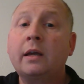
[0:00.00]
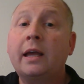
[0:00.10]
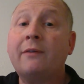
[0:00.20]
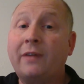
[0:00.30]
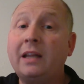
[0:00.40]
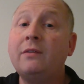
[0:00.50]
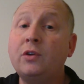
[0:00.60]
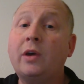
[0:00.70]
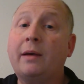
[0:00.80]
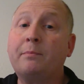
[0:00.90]
If any of
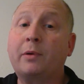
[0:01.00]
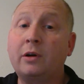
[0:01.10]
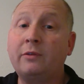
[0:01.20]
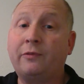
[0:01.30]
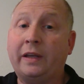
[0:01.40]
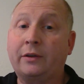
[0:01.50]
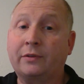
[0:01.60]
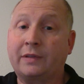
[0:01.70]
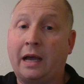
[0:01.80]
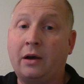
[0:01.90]
you have bird
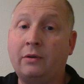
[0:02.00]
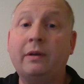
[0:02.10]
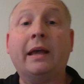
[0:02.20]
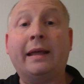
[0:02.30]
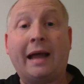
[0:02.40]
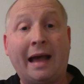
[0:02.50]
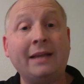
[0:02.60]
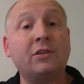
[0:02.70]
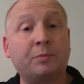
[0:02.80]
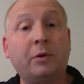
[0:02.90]
feeders out, and
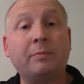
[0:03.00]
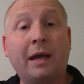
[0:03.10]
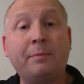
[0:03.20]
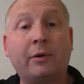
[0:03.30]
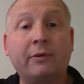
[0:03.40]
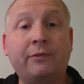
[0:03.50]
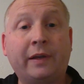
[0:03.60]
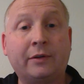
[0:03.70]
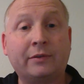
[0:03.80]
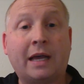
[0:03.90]
I just put my bird
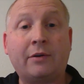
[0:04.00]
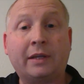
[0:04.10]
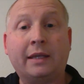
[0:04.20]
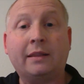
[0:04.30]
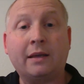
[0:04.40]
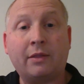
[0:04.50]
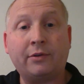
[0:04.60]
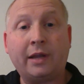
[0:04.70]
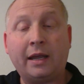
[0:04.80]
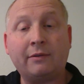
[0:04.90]
feeders out again the
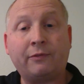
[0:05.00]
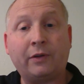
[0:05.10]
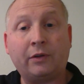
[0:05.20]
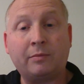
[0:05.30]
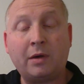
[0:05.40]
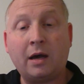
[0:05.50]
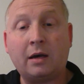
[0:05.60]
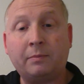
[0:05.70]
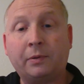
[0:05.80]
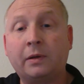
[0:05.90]
other day and filled them
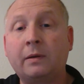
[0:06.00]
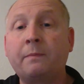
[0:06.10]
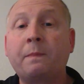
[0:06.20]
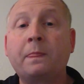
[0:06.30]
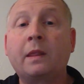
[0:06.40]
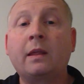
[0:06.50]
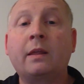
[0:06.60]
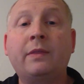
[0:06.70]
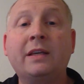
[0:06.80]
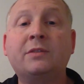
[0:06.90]
up,
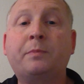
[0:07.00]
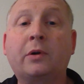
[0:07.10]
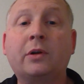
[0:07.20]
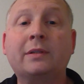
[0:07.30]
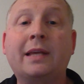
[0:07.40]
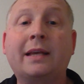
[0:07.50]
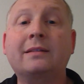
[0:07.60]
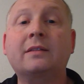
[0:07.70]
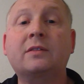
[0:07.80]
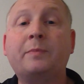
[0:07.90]
this bird
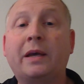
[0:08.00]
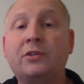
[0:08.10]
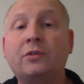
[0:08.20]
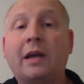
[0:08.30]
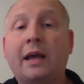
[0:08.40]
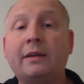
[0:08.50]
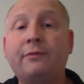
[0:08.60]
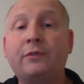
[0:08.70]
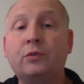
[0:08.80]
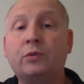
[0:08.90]
takes a special kind of
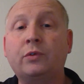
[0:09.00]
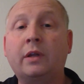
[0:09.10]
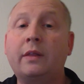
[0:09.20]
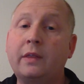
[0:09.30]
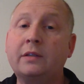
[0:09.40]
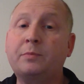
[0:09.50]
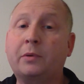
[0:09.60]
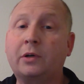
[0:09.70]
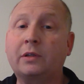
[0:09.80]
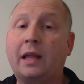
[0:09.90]
food. This
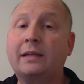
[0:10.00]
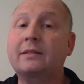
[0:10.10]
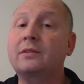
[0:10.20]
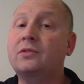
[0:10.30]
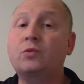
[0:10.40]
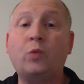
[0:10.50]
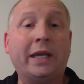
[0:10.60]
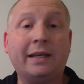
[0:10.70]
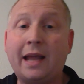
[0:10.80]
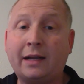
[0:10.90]
bird likes a
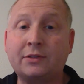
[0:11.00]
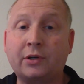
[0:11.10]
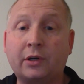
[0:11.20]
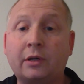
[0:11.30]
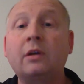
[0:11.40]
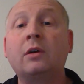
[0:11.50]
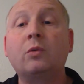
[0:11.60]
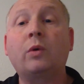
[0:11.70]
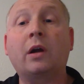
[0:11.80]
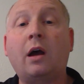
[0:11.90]
sweet nectar
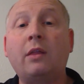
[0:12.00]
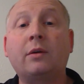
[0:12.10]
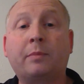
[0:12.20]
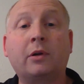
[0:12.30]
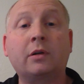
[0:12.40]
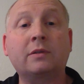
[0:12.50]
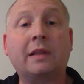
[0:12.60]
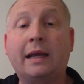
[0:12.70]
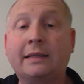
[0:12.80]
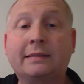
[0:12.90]
where other birds
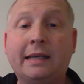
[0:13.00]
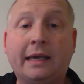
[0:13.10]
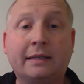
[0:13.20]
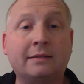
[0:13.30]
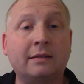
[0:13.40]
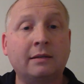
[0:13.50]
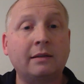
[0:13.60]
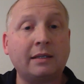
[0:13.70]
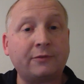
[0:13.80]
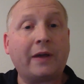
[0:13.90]
like seeds.
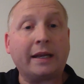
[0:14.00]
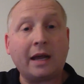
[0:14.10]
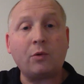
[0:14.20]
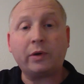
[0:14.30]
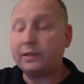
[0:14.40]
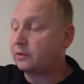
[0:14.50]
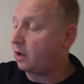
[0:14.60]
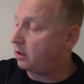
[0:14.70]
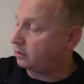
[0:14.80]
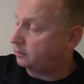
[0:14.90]
Let's find out what he's
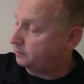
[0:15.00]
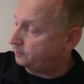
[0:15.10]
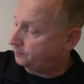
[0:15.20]
called.